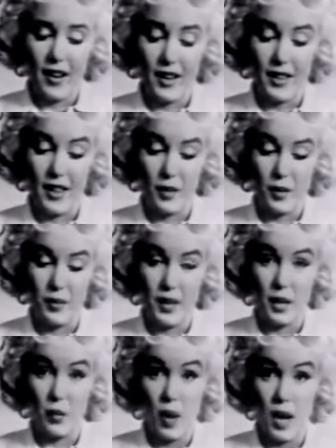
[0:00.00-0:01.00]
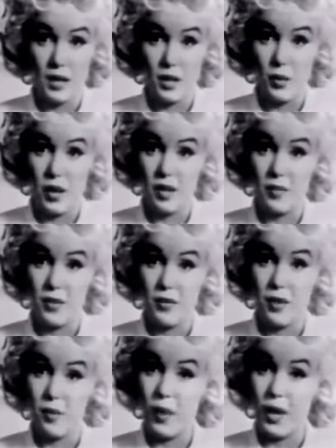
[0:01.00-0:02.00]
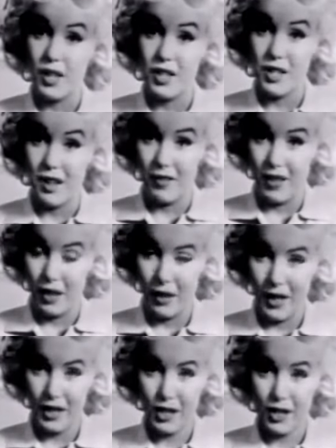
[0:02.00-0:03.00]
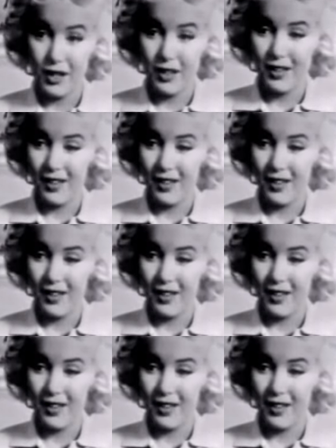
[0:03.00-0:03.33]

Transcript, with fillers: I think when Billy Wilder wanted me for the part in Seven Year Itch,